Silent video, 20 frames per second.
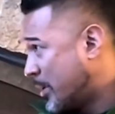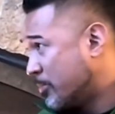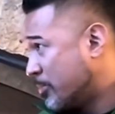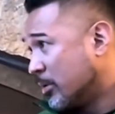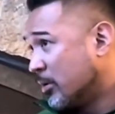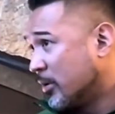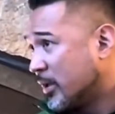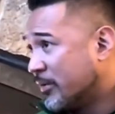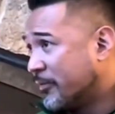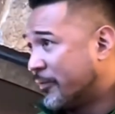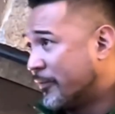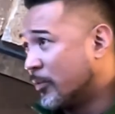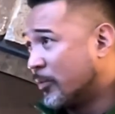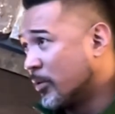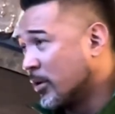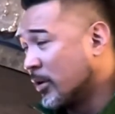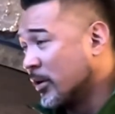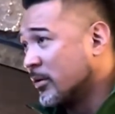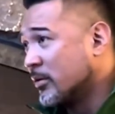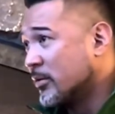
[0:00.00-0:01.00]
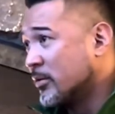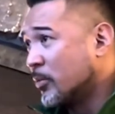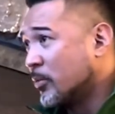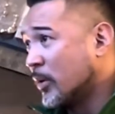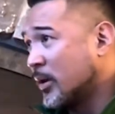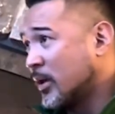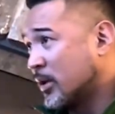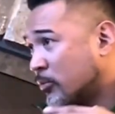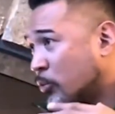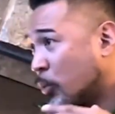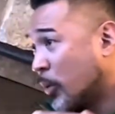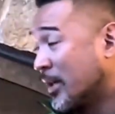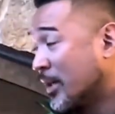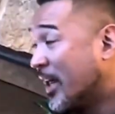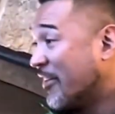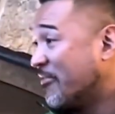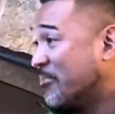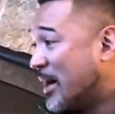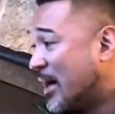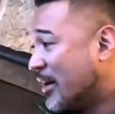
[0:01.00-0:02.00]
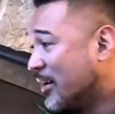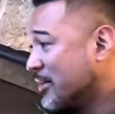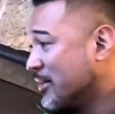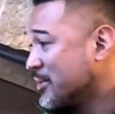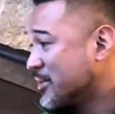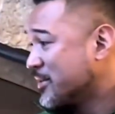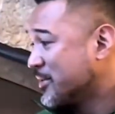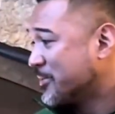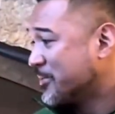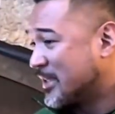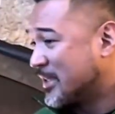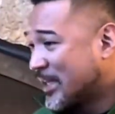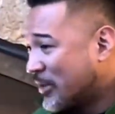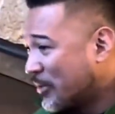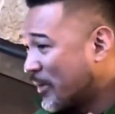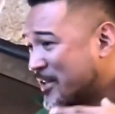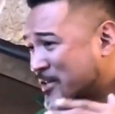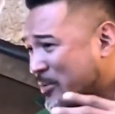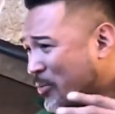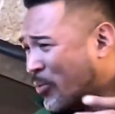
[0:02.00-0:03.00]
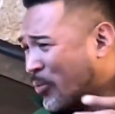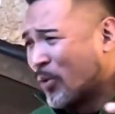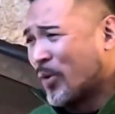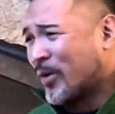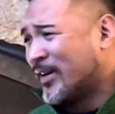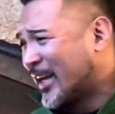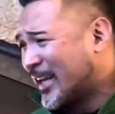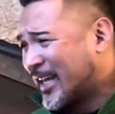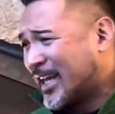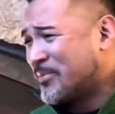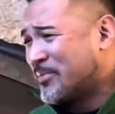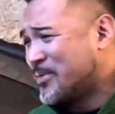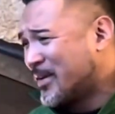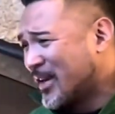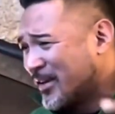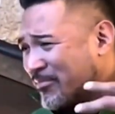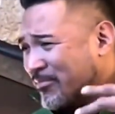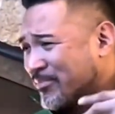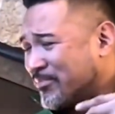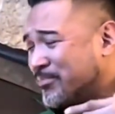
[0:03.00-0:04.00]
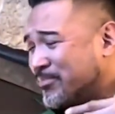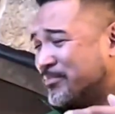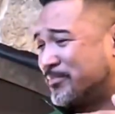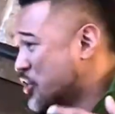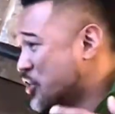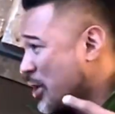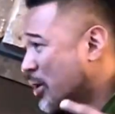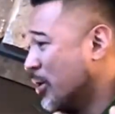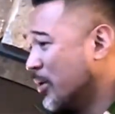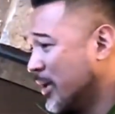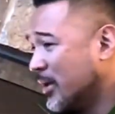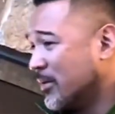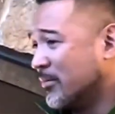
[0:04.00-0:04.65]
people looking for work-life balance, because I know that's a word that keeps getting shown